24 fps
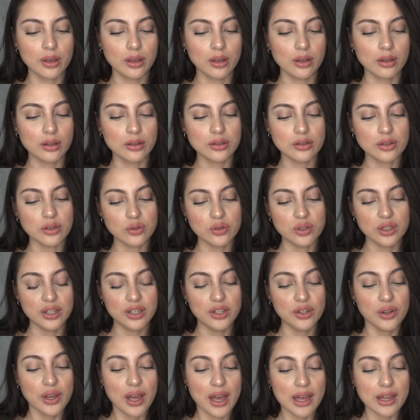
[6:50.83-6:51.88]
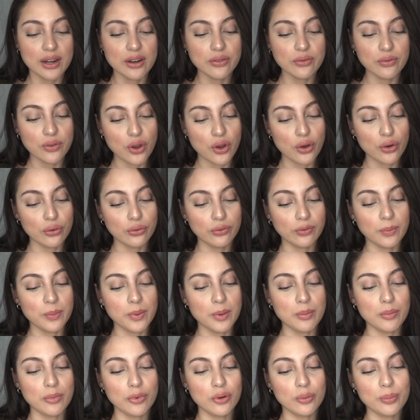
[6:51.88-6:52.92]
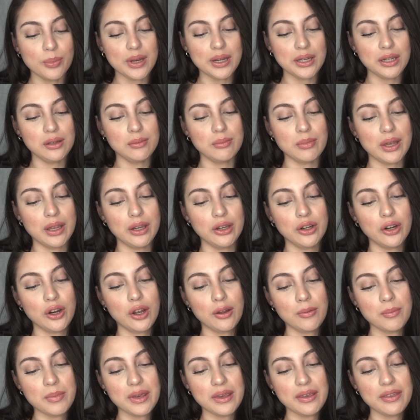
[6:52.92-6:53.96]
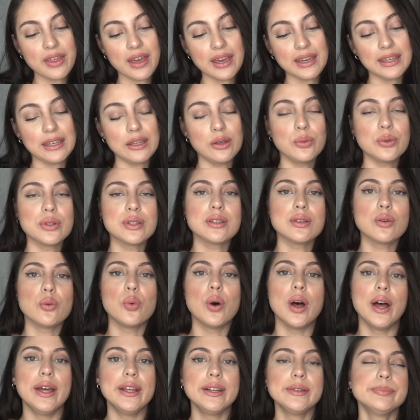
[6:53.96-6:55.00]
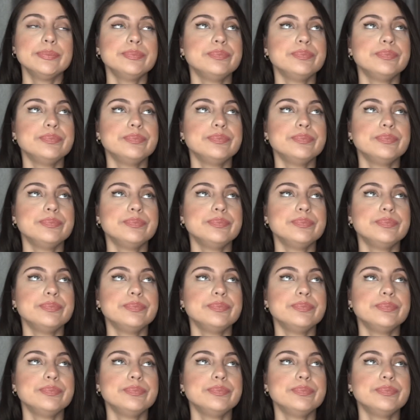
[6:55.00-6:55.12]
So did you kind of know from the moment you met your hubby that he was the one?